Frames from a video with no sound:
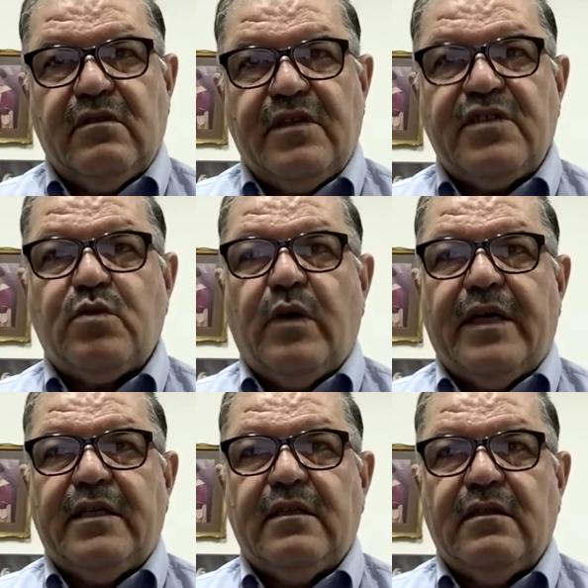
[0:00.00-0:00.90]
This
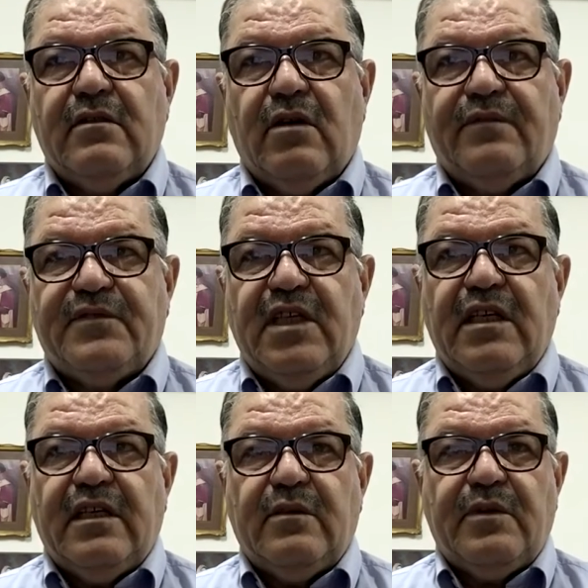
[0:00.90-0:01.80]
way of
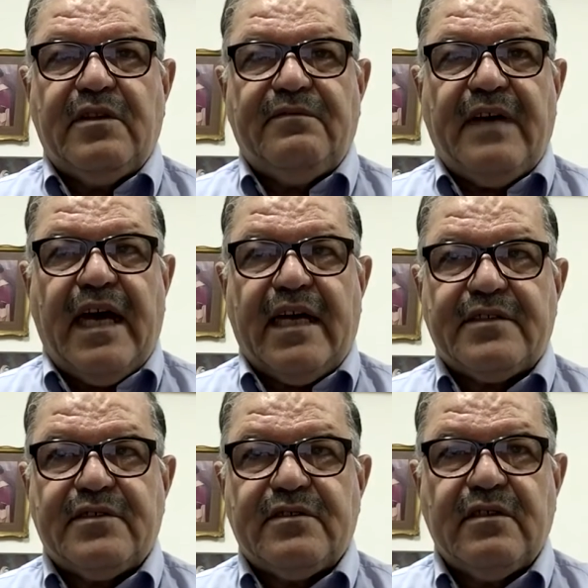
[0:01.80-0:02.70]
dealing with the
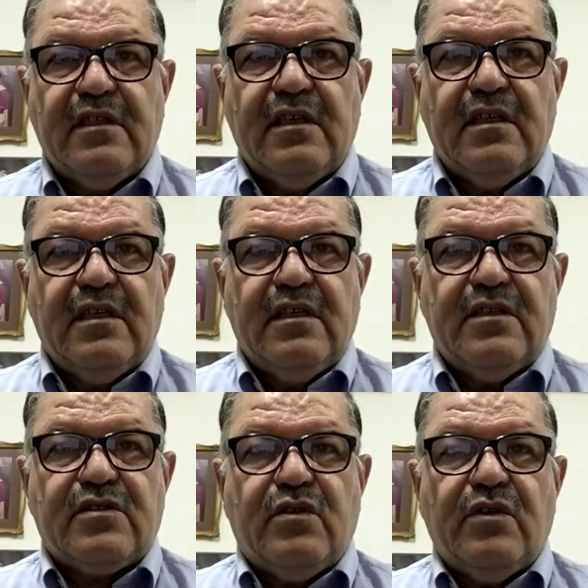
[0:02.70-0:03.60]
facts
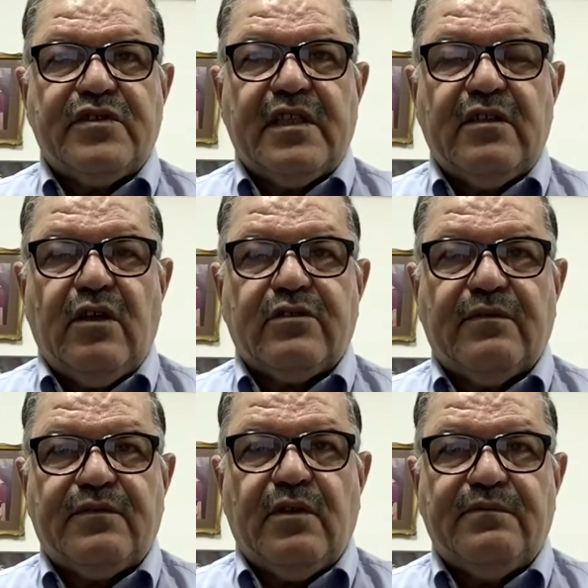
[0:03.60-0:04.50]
is causing a lot
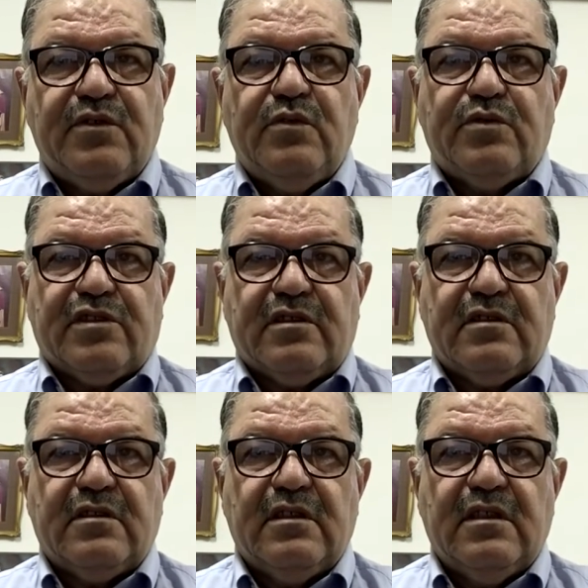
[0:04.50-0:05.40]
of
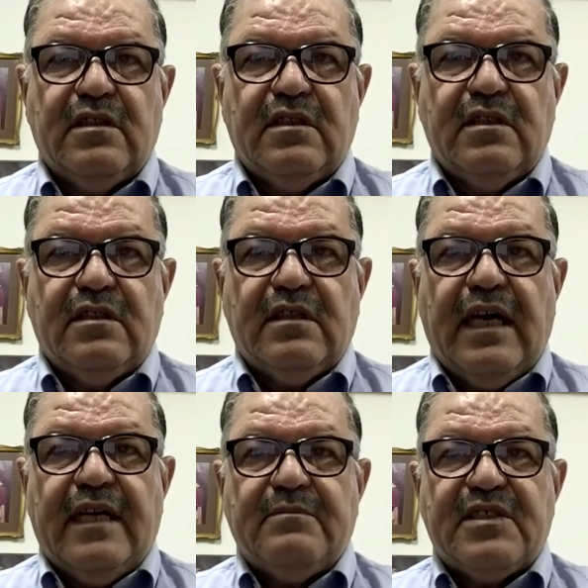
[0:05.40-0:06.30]
confusion
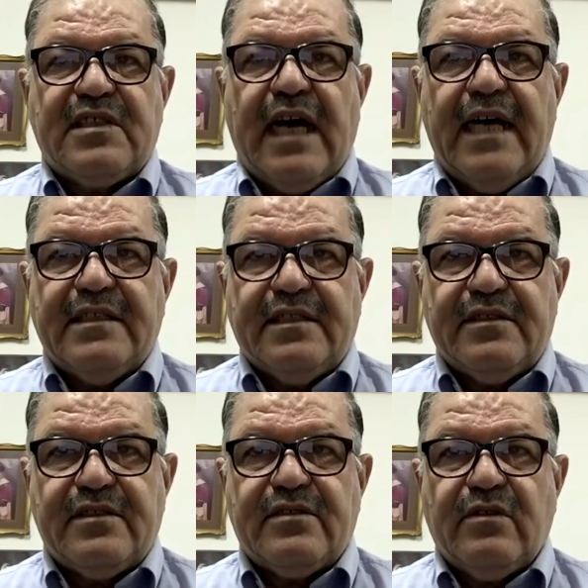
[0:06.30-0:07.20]
and
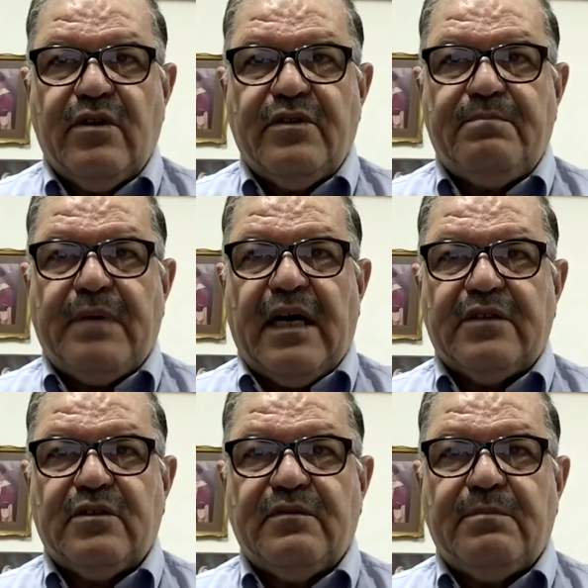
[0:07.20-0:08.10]
misguidance on the
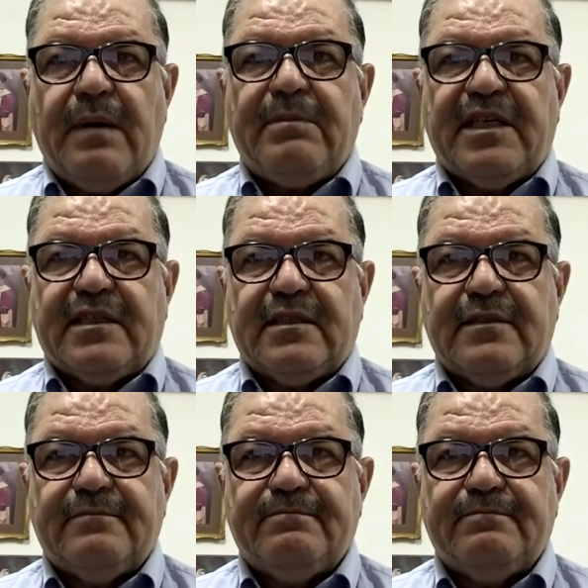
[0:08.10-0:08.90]
part of the public.